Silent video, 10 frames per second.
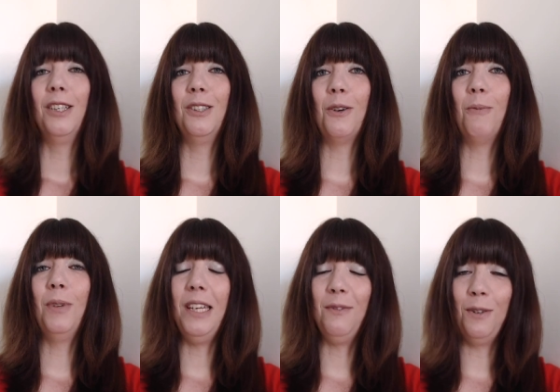So
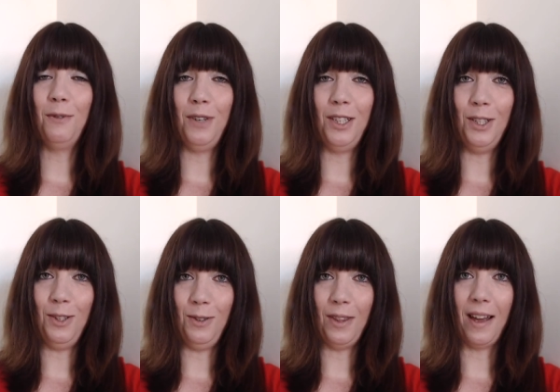please feel free to
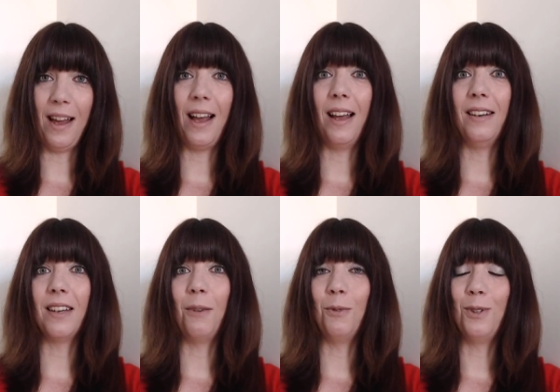do that and
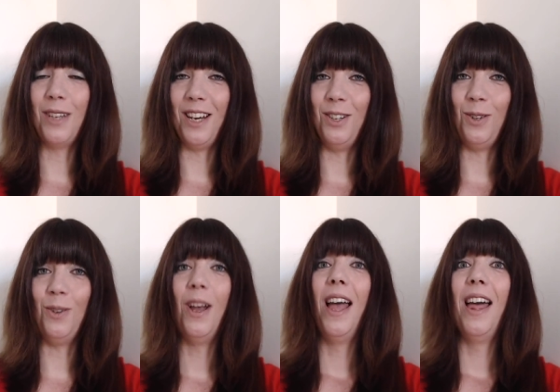I will send you